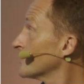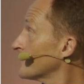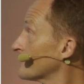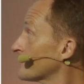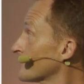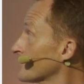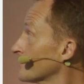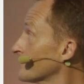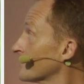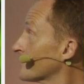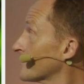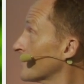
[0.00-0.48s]

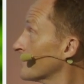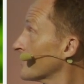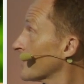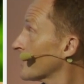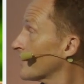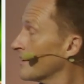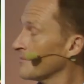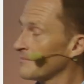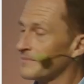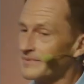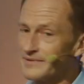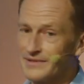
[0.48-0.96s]
from a
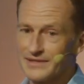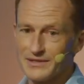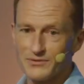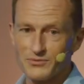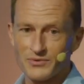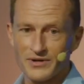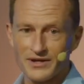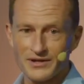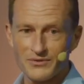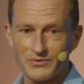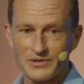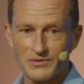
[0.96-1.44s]
company
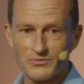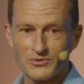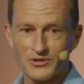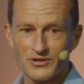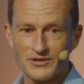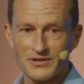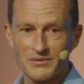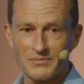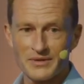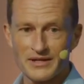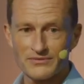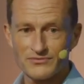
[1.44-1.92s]
where we
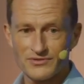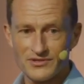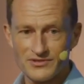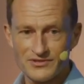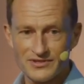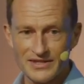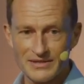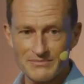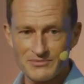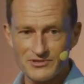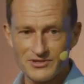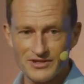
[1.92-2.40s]
were about the
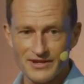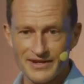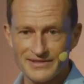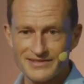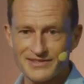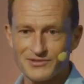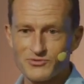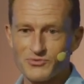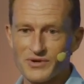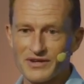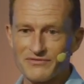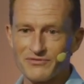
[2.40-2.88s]
same
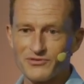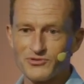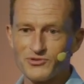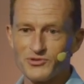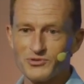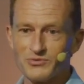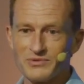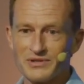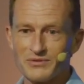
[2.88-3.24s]
size in revenue.